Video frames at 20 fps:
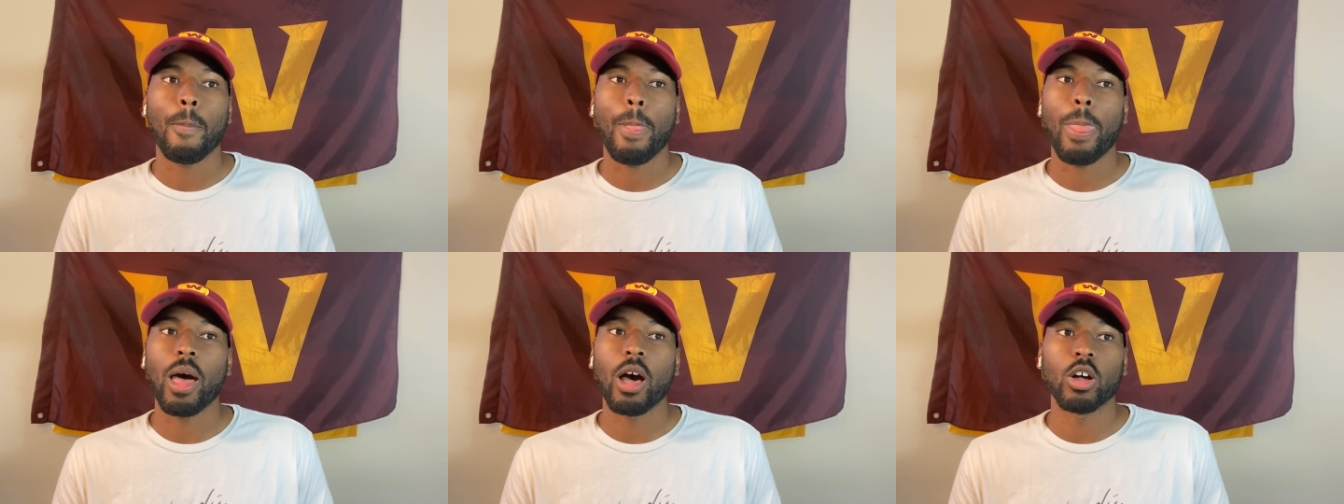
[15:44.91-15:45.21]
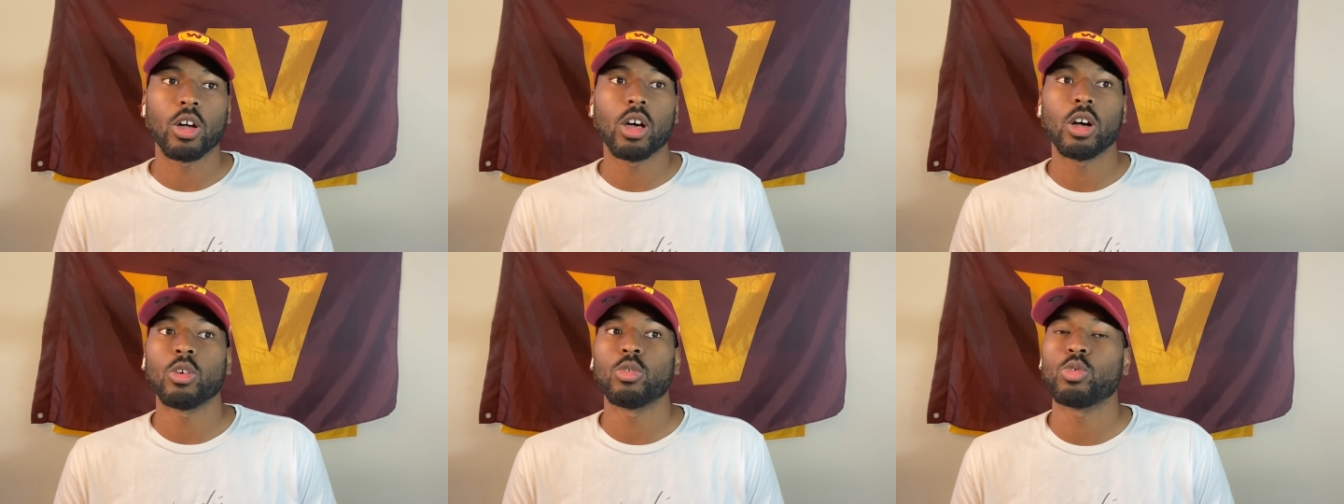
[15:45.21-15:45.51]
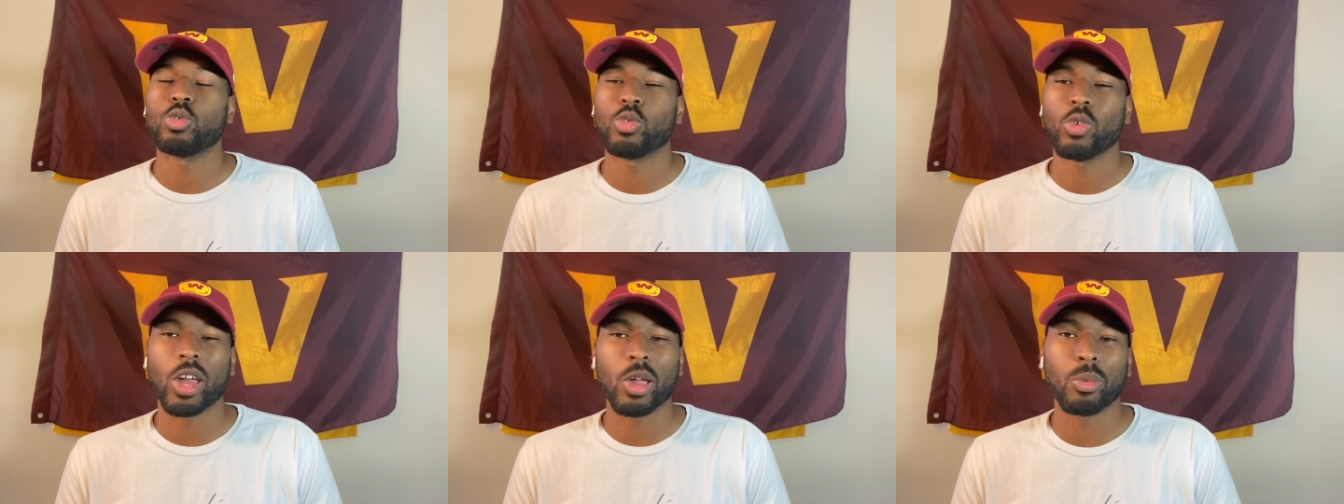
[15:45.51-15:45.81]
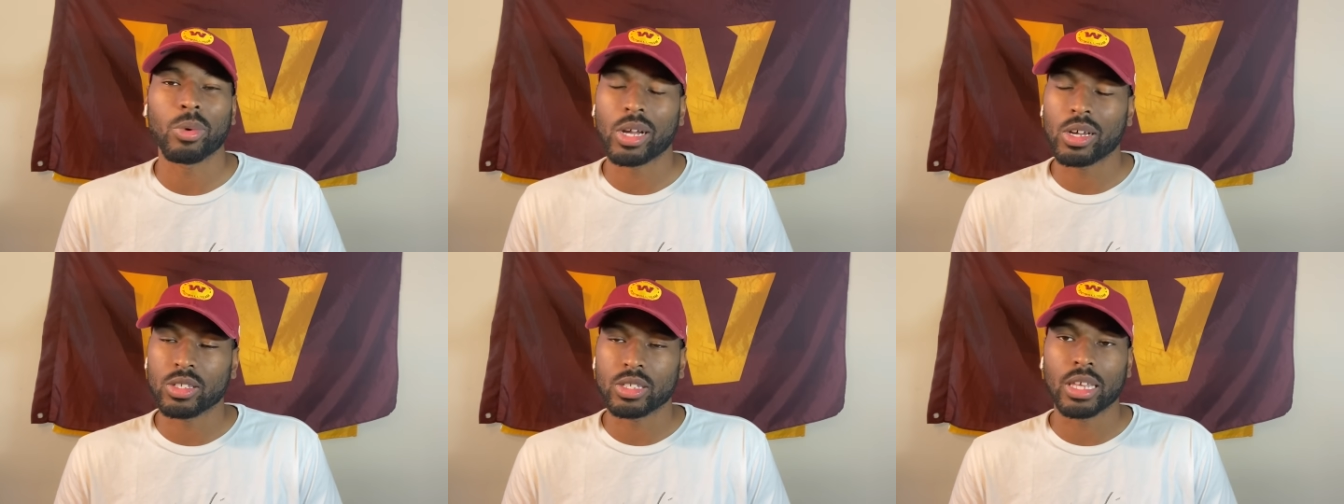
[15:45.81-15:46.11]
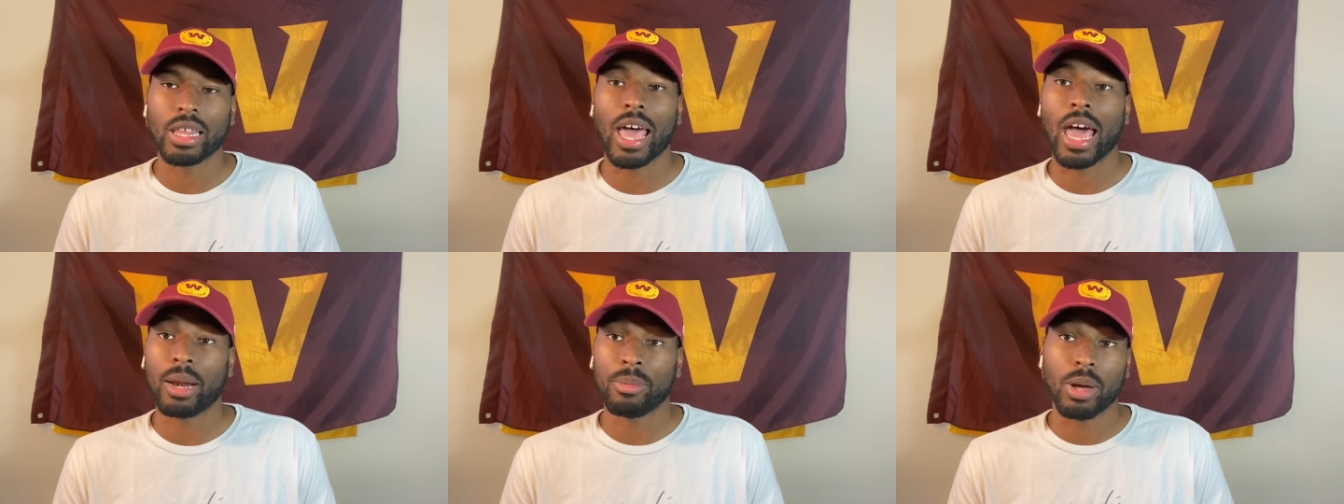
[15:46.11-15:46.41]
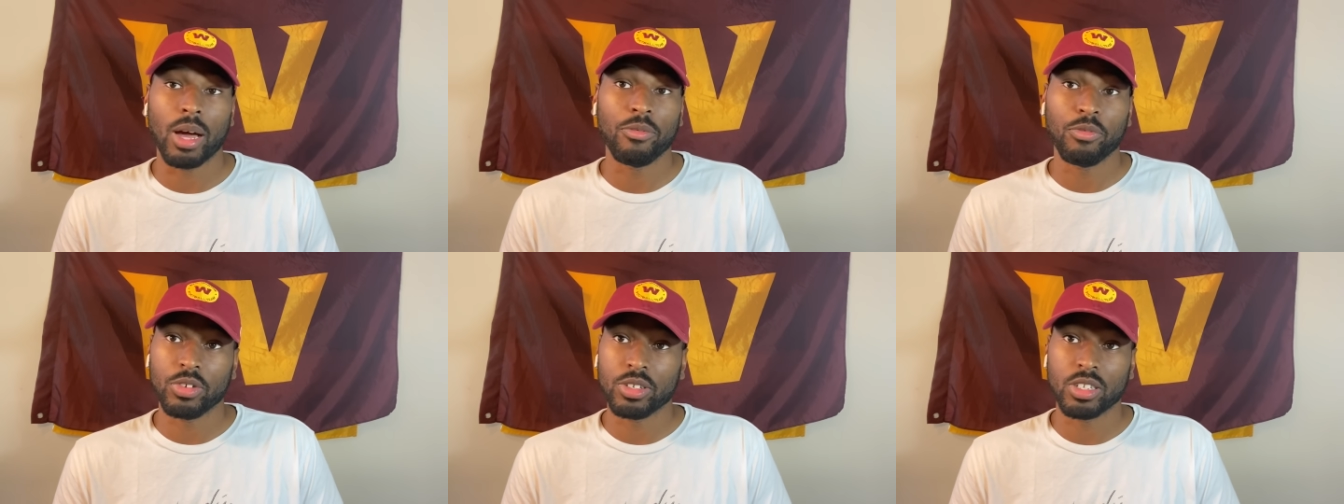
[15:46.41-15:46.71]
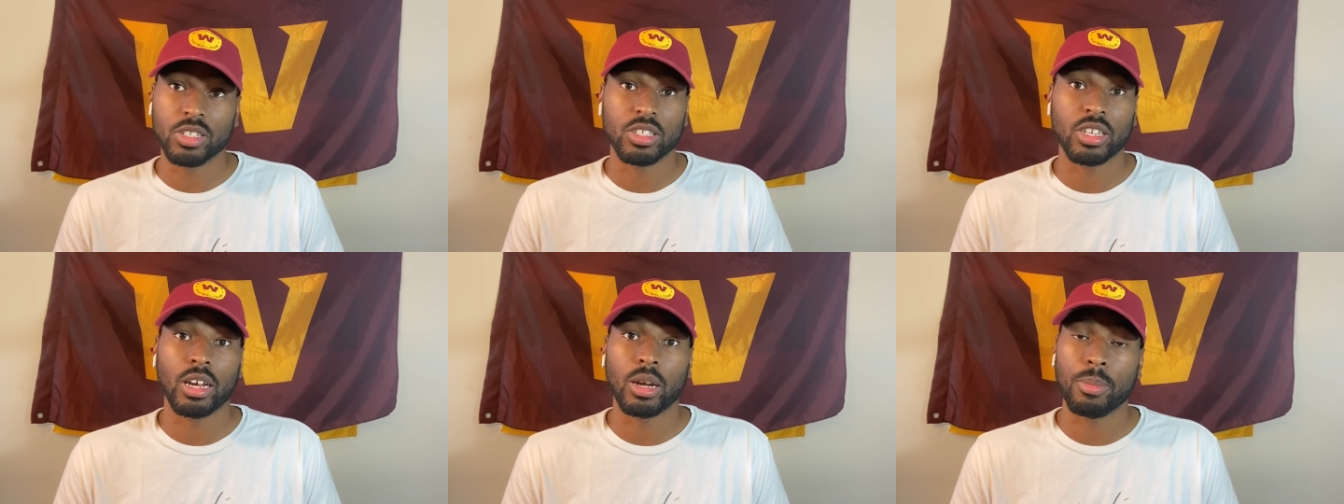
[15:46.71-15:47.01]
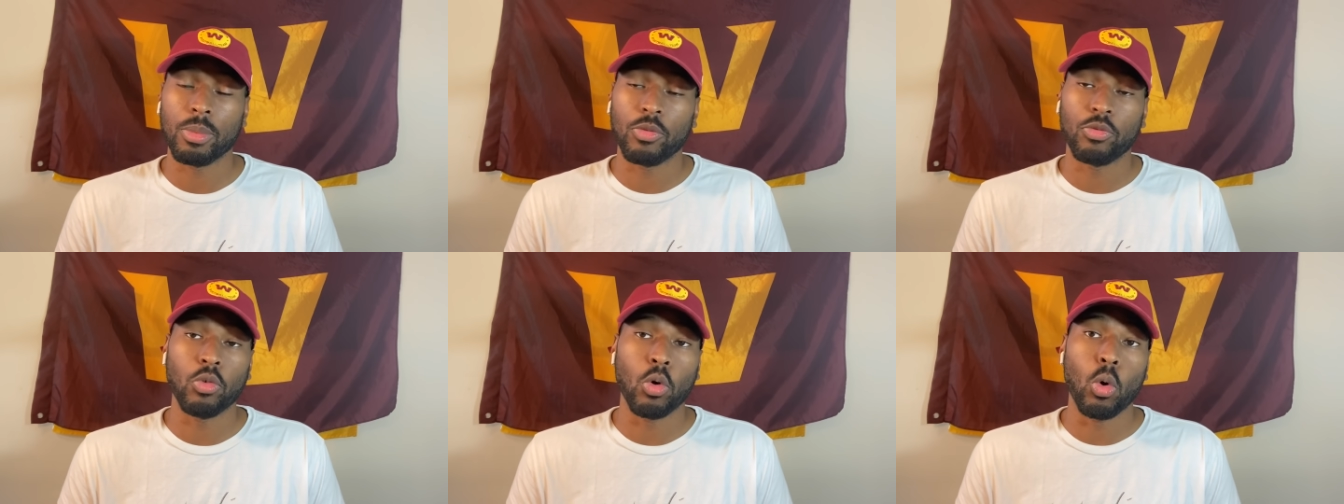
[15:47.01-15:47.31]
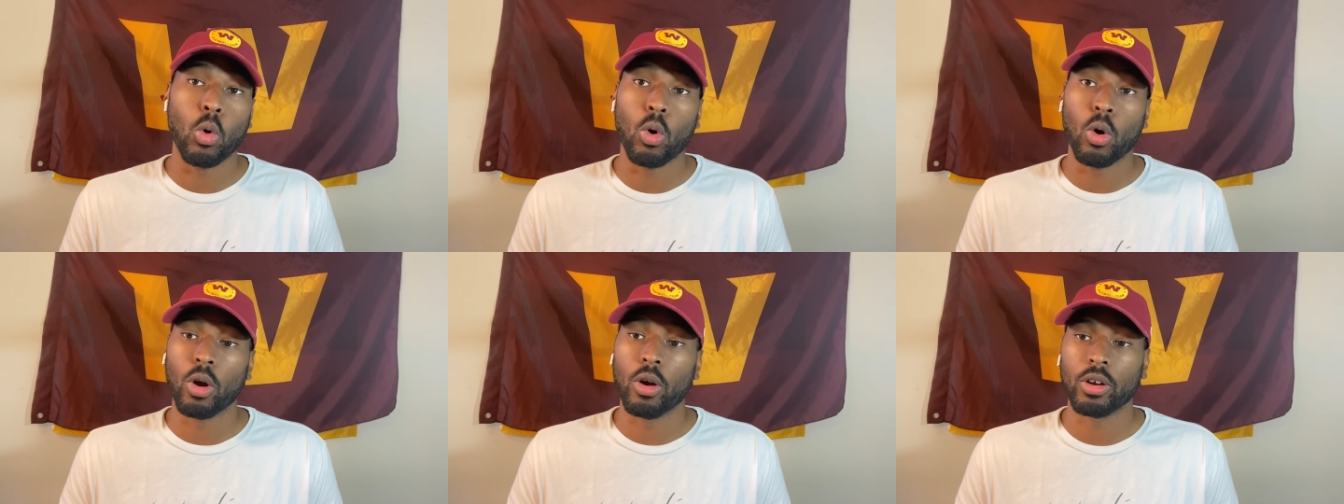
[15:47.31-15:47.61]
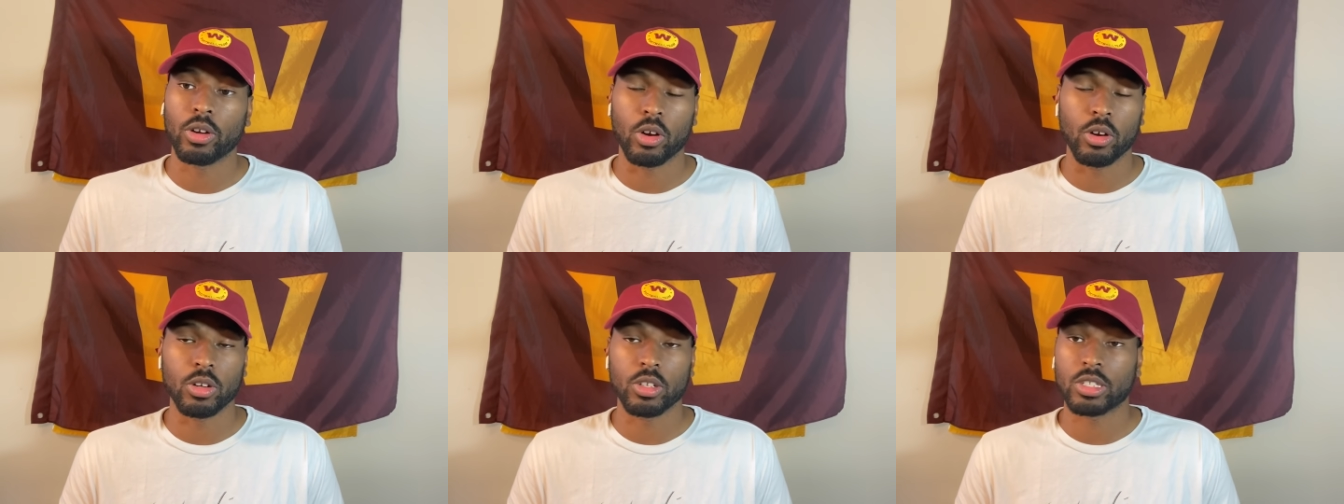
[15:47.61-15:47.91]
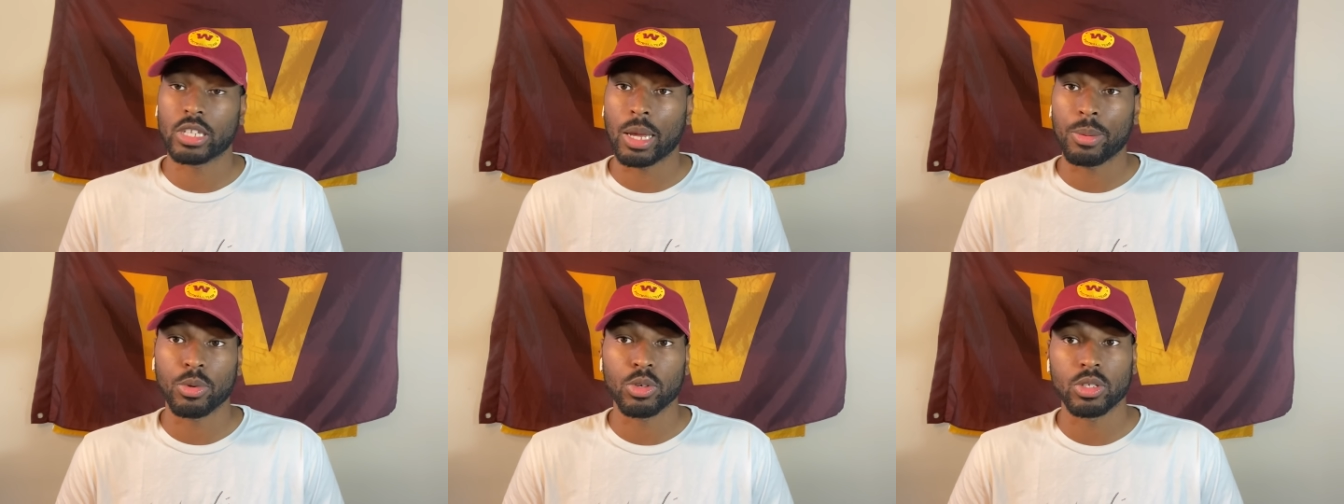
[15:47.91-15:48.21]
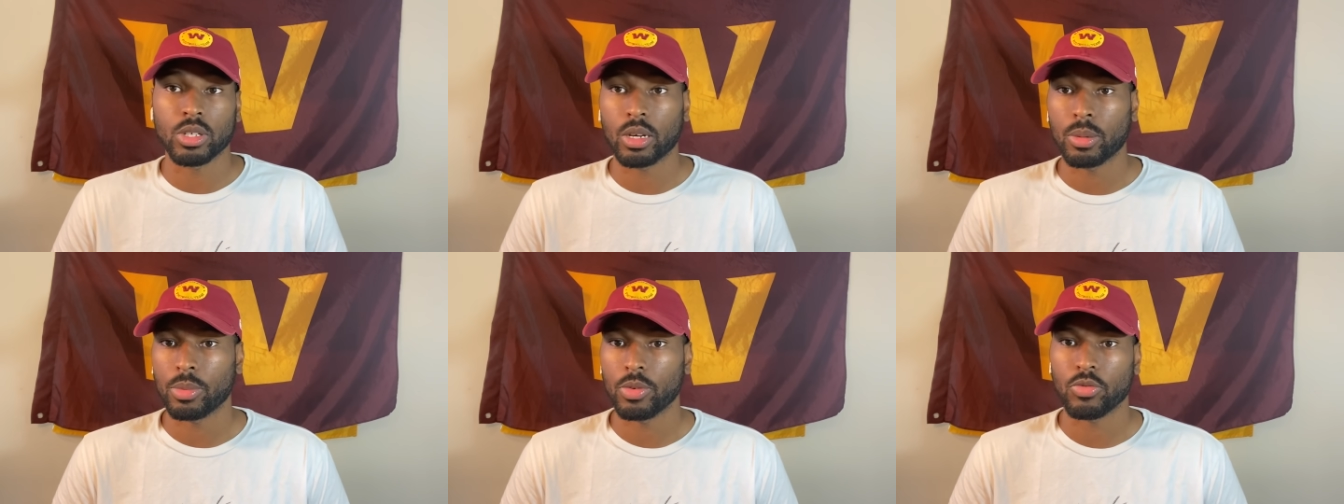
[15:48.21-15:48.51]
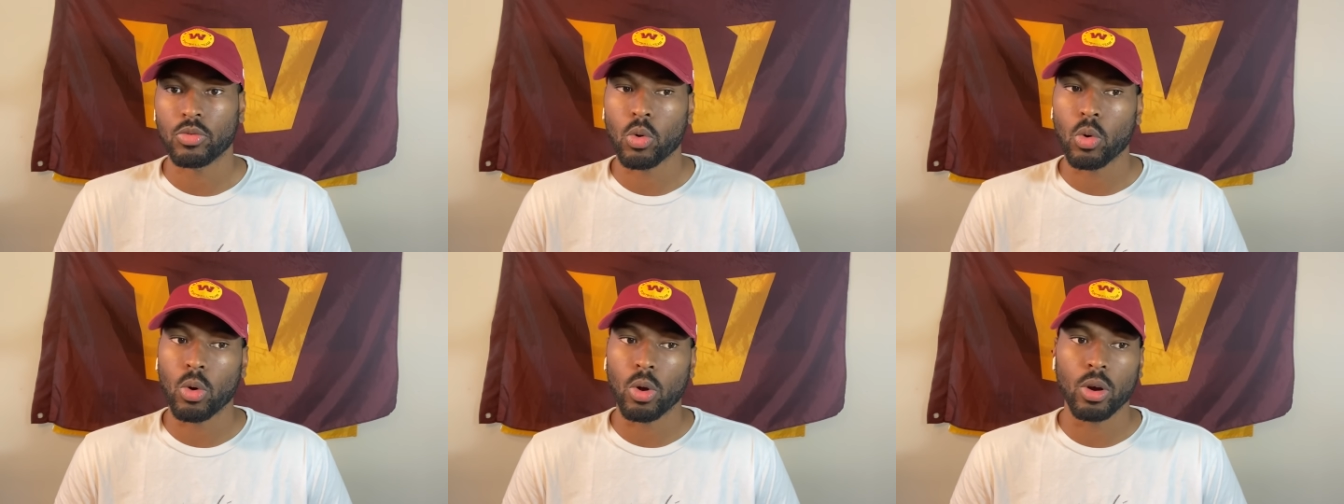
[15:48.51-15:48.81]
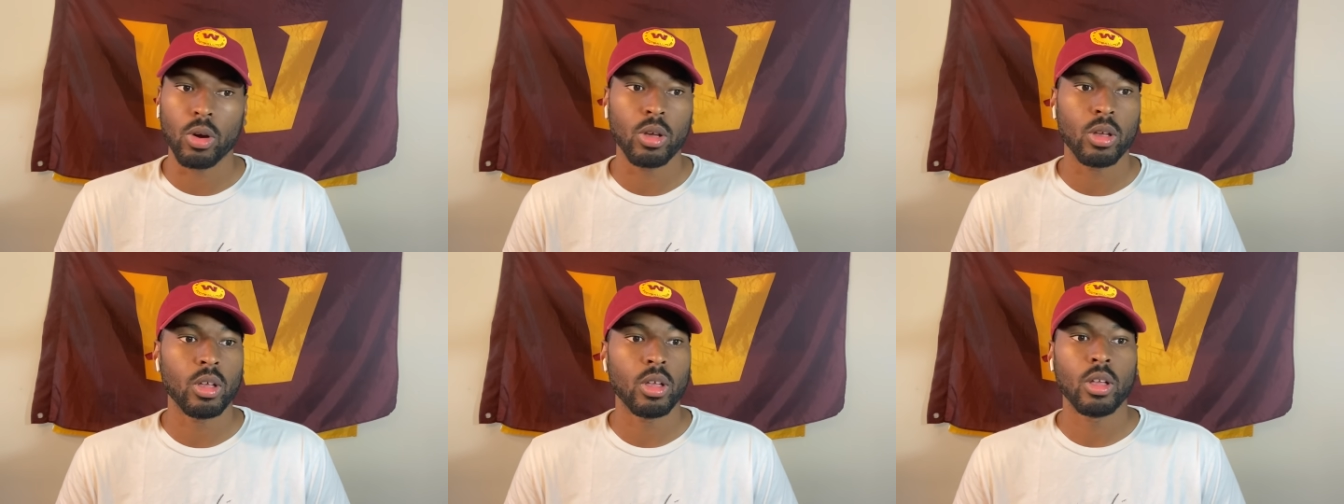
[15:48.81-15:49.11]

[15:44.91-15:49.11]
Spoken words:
A great one, I'll say that. Adam Humphries has done it before. Curtis Samuel has done it before.